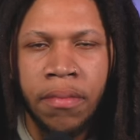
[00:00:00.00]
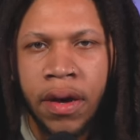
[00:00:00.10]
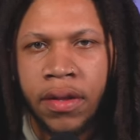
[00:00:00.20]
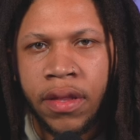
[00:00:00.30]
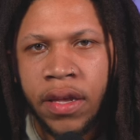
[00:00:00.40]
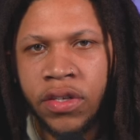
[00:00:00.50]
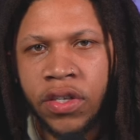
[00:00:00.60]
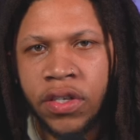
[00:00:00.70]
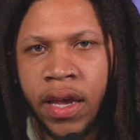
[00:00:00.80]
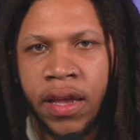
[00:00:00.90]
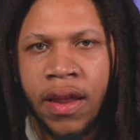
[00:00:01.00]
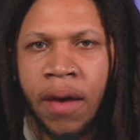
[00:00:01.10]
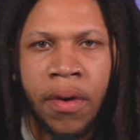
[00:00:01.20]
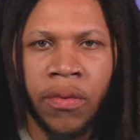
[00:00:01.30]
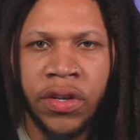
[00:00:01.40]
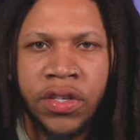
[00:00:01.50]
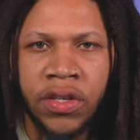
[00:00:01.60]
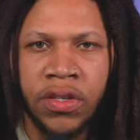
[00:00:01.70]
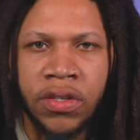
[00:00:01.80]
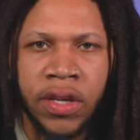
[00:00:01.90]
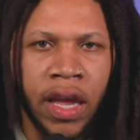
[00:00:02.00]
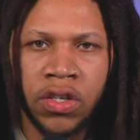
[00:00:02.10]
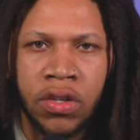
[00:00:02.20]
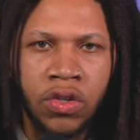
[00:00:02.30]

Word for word: But then she said, how about we just schedule